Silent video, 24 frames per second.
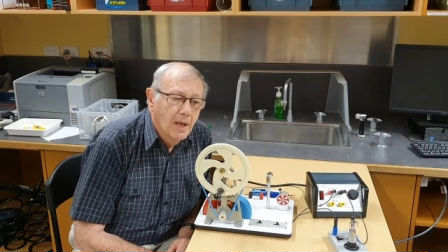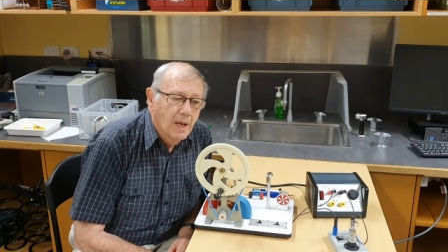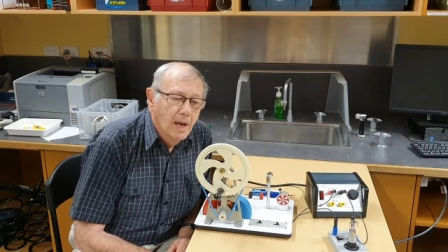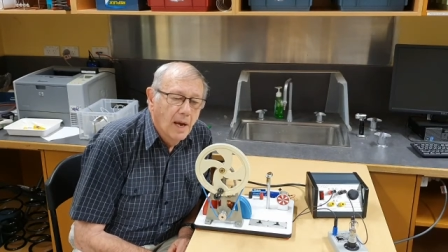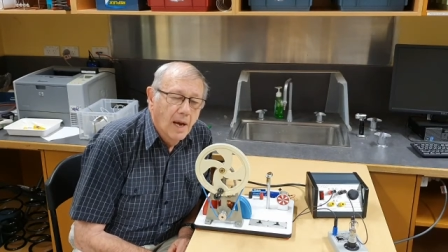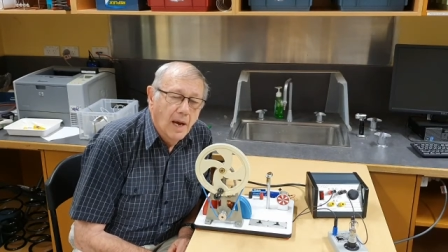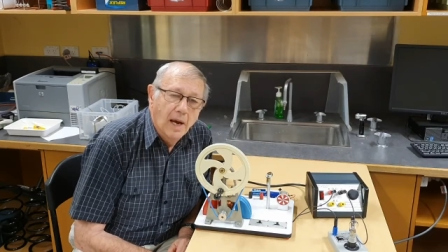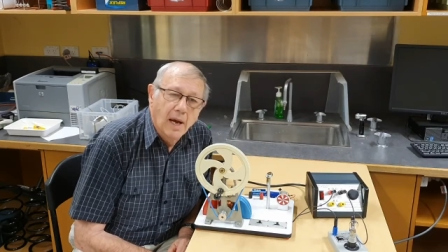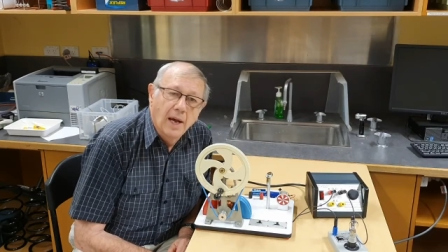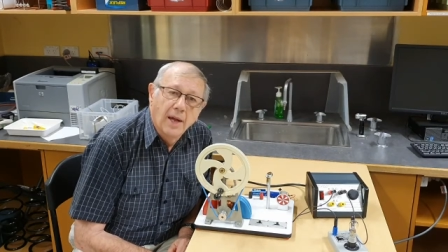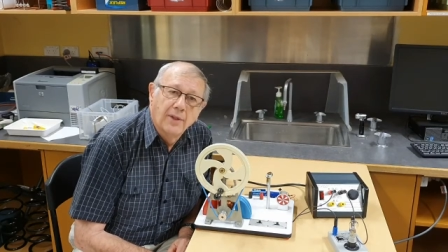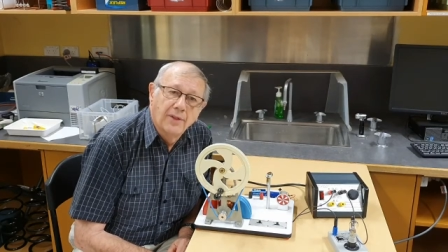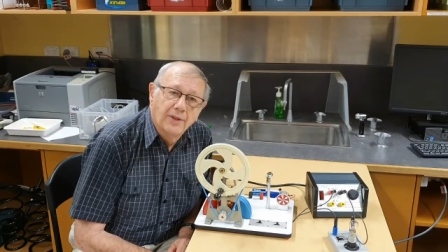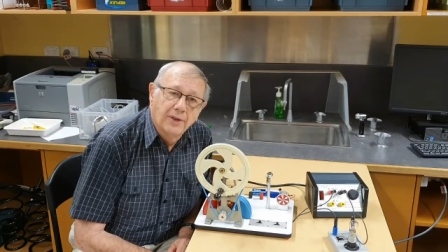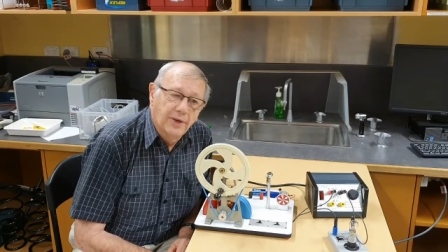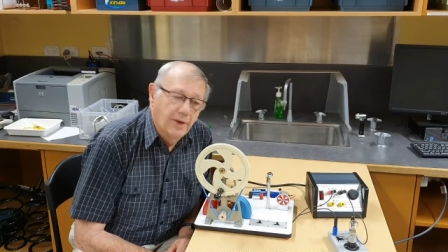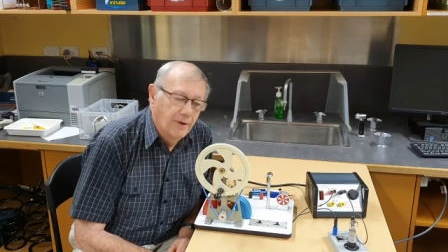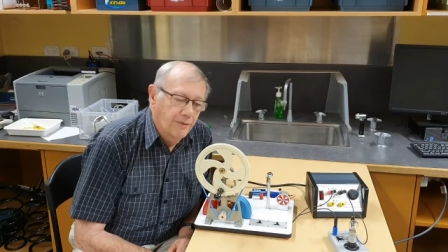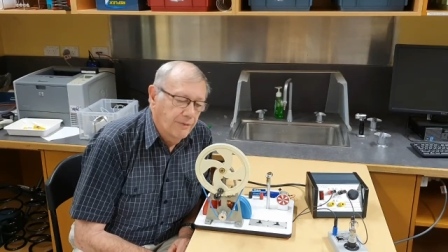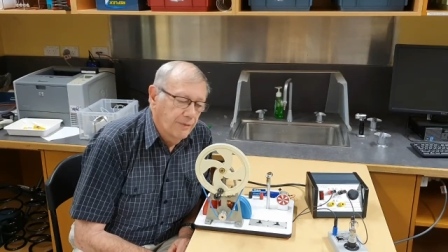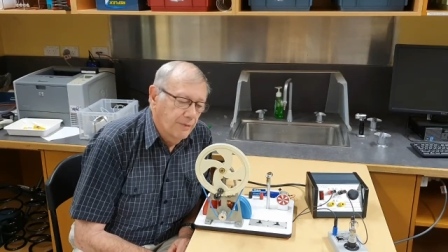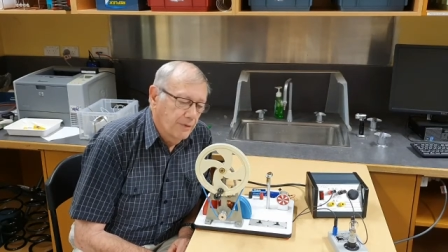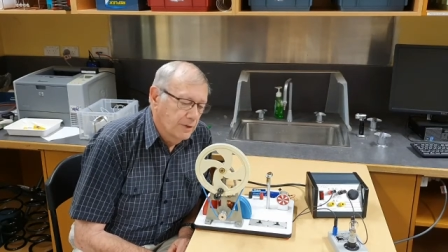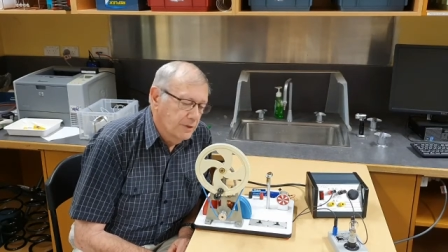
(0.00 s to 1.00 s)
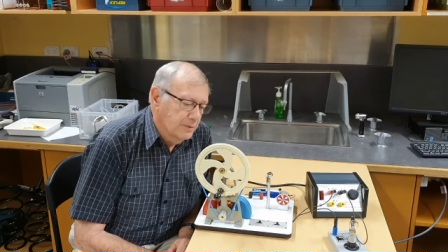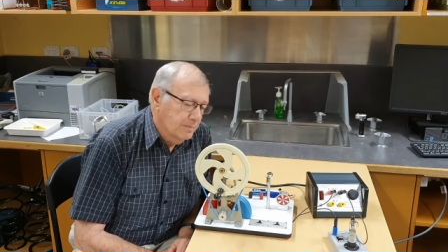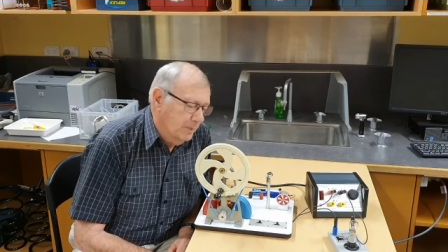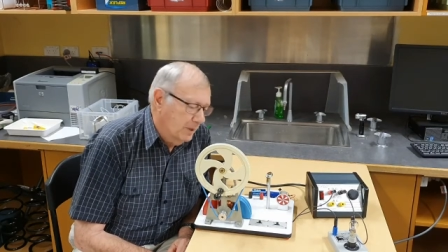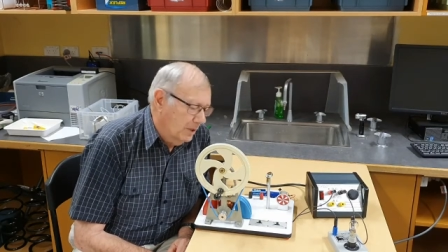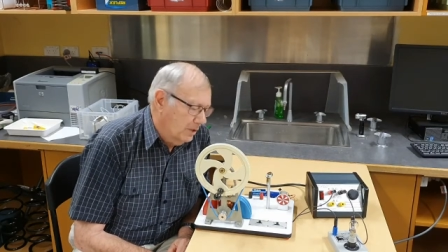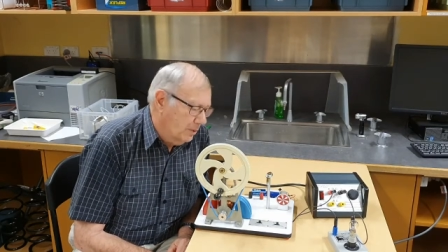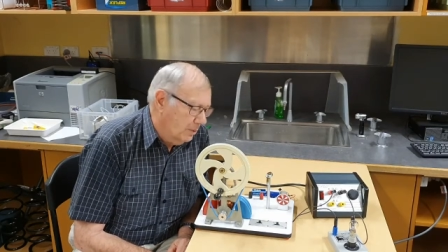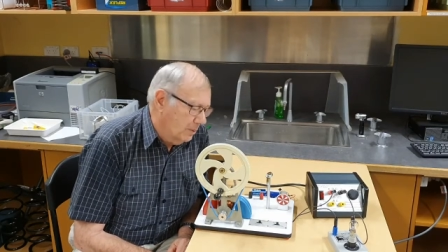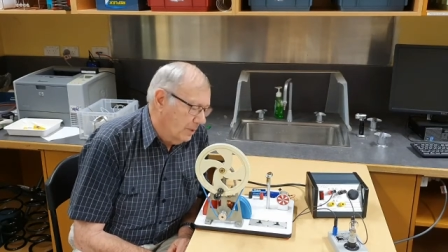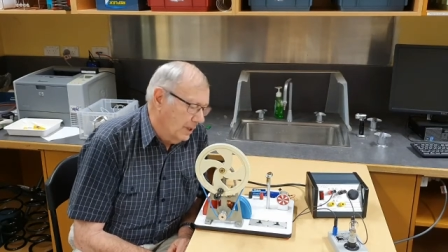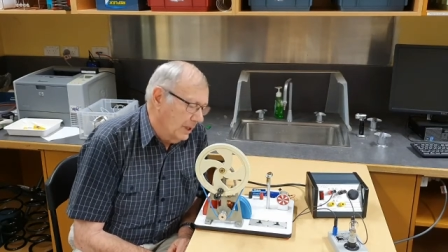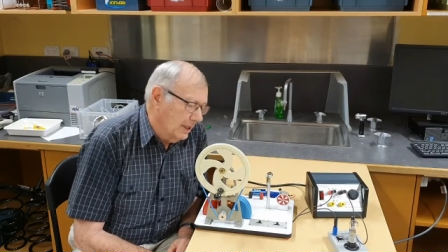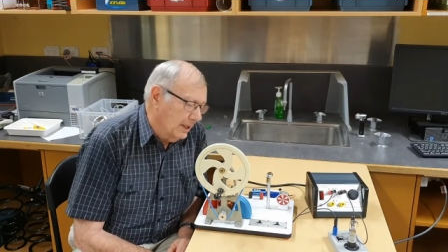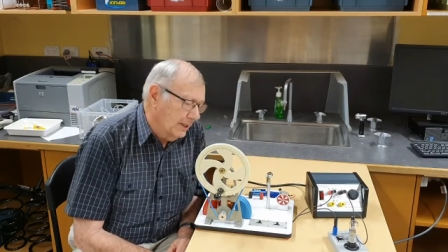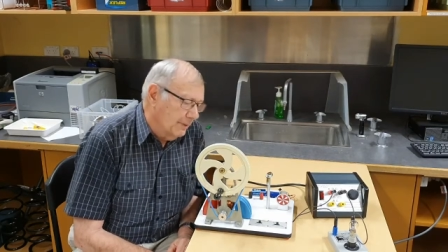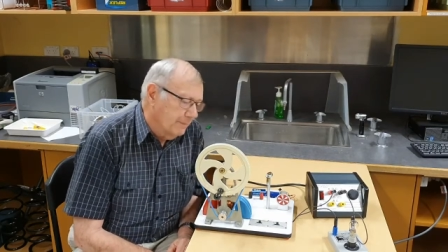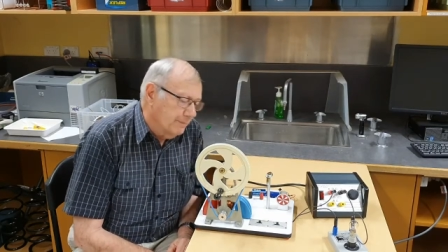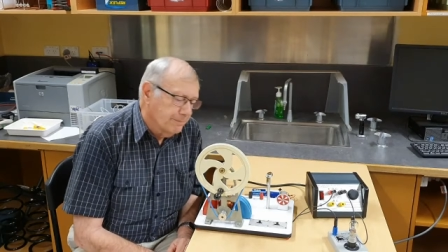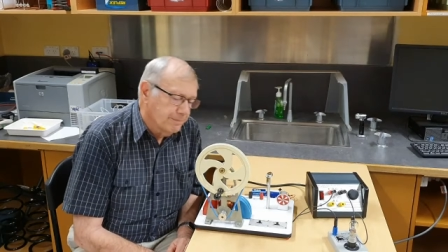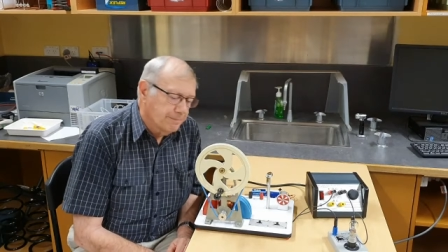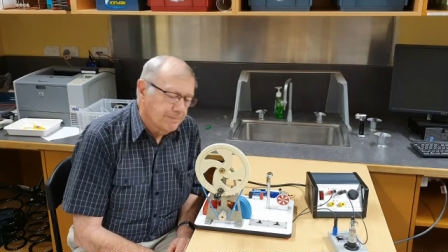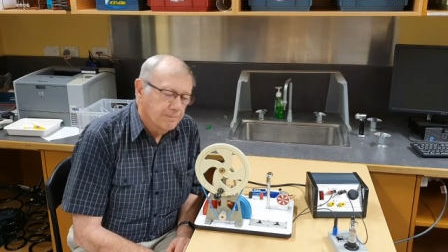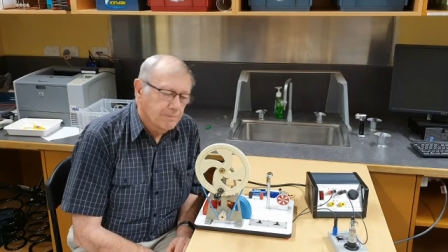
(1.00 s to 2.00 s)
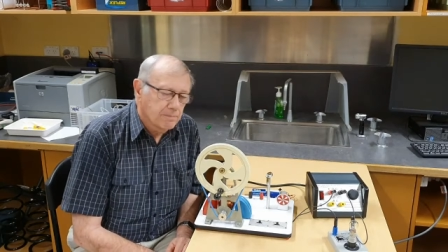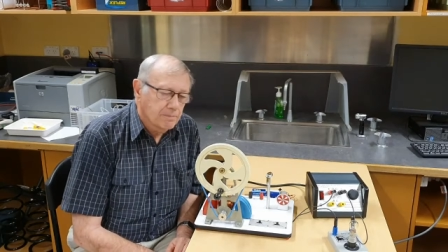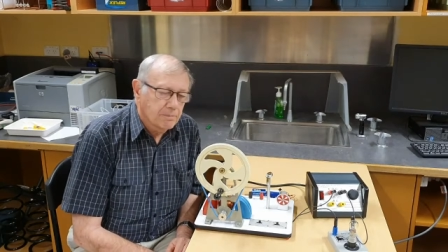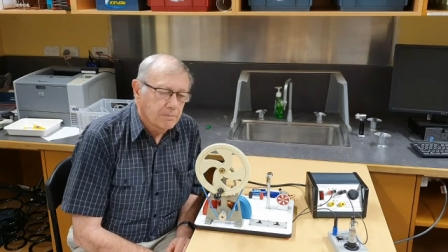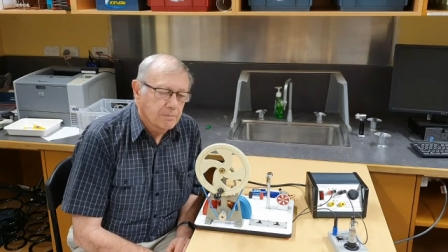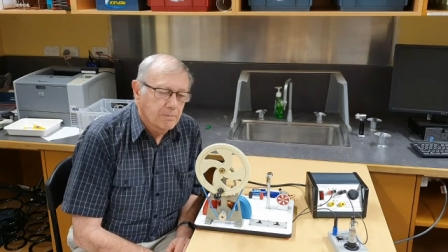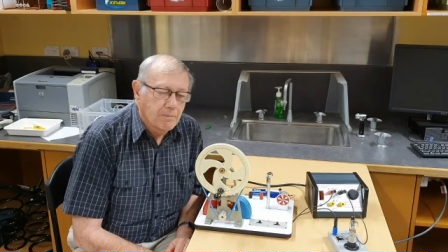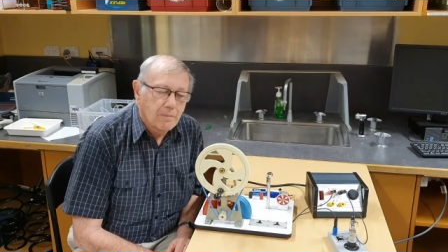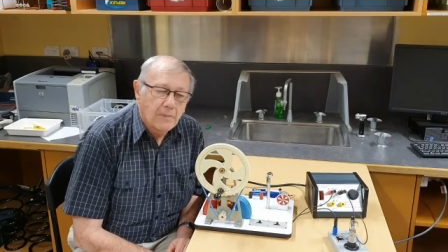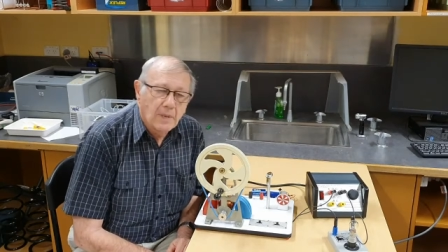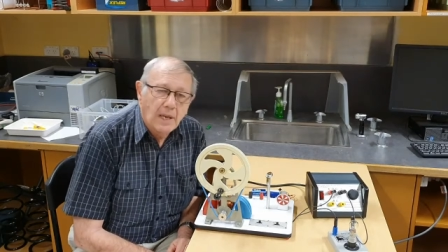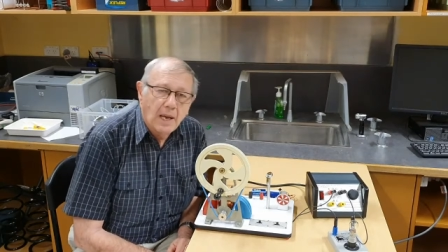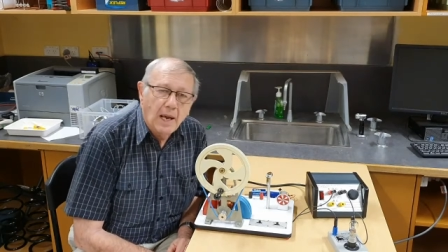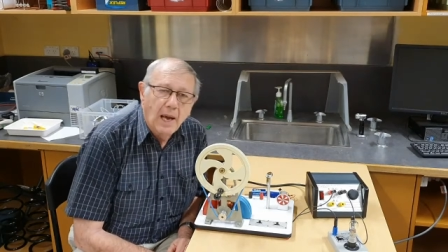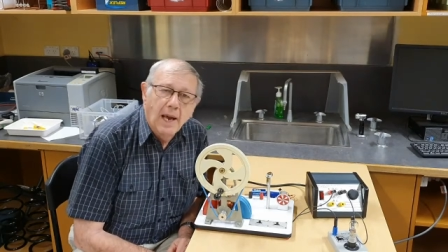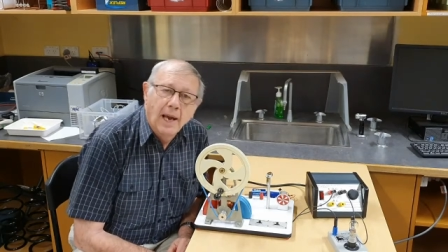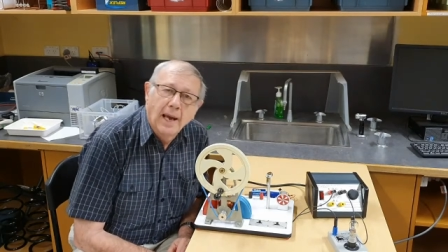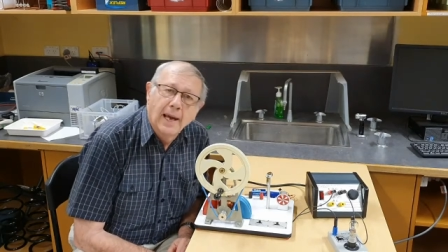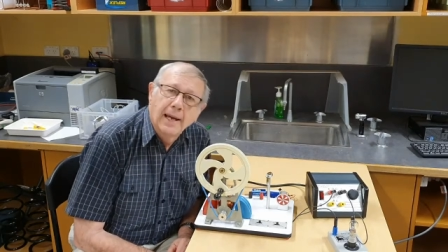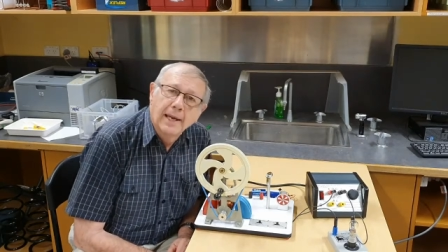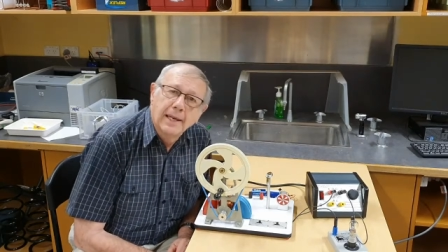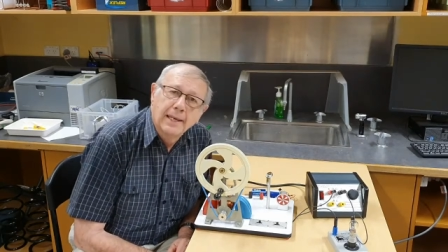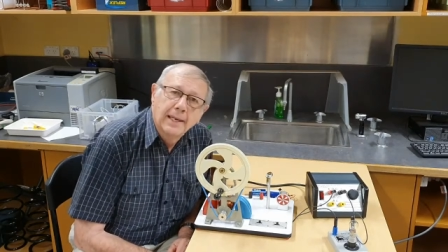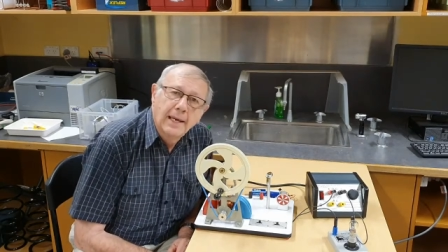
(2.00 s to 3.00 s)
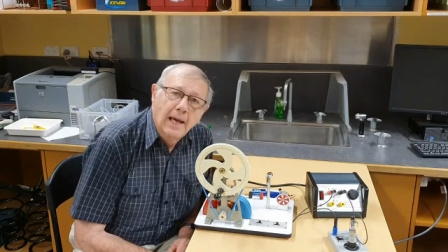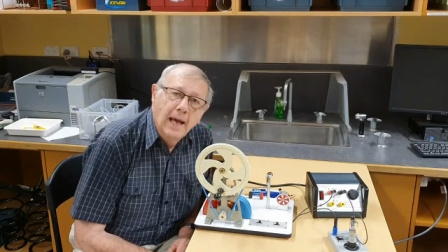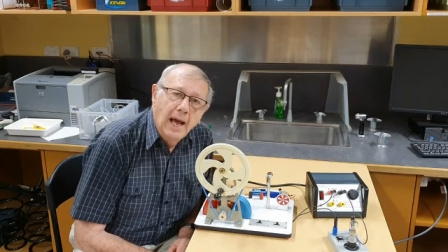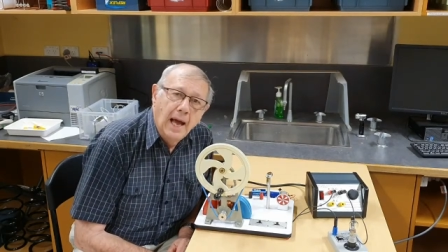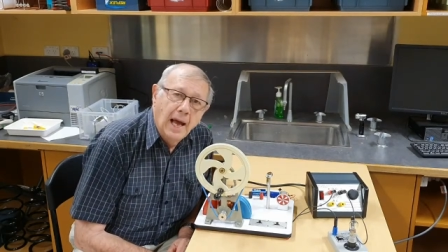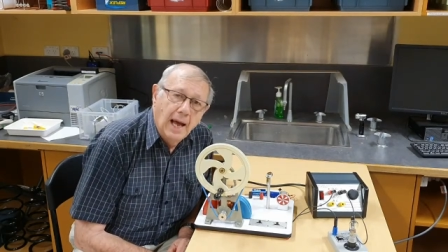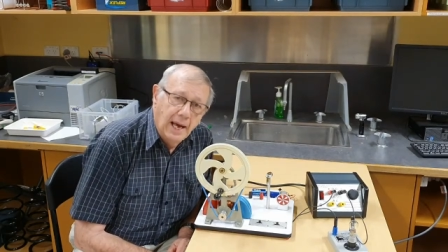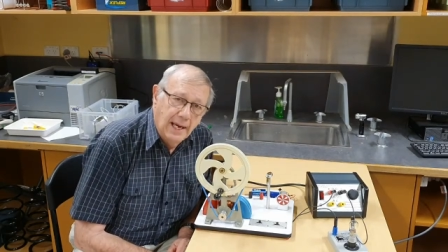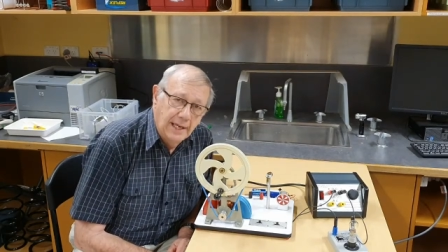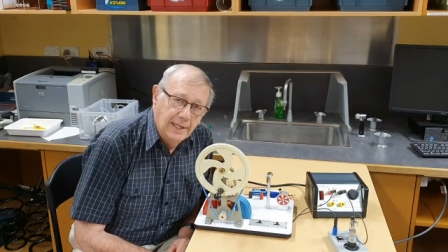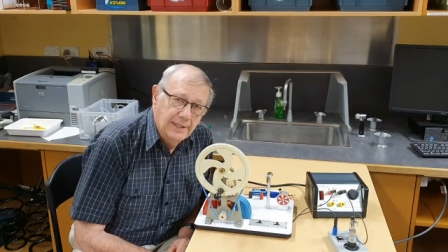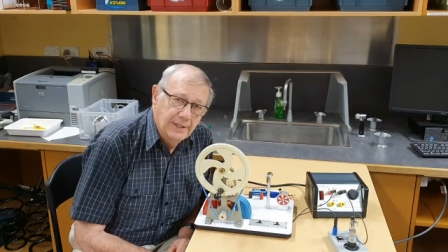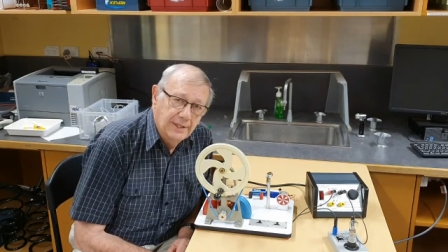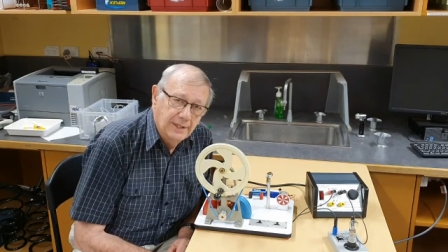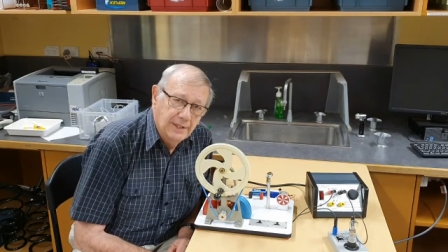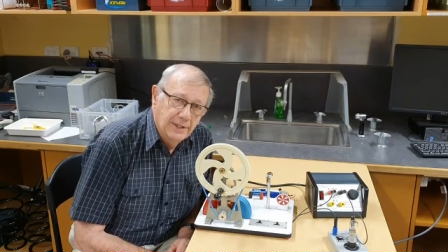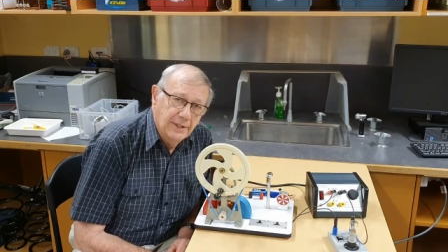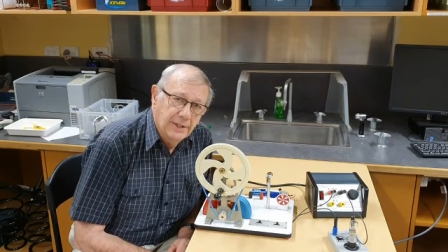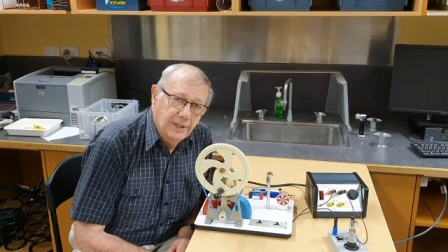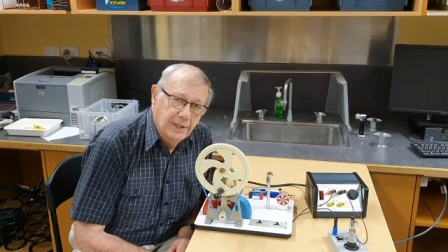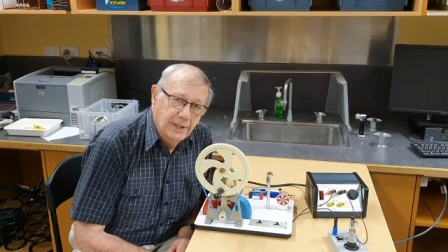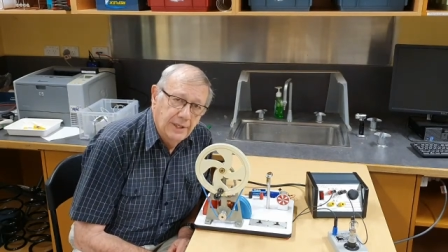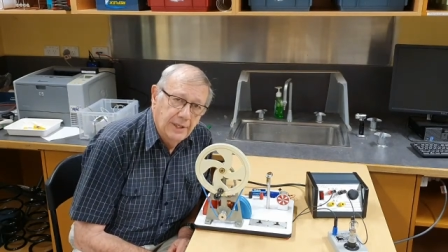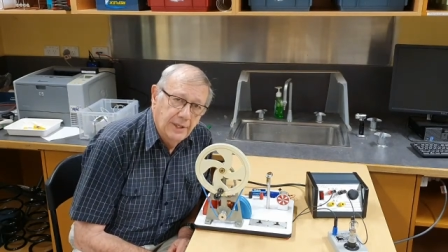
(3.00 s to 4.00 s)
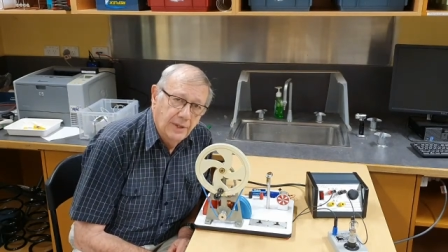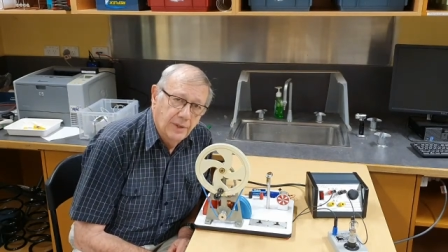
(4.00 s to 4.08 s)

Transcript: the difference between a AC,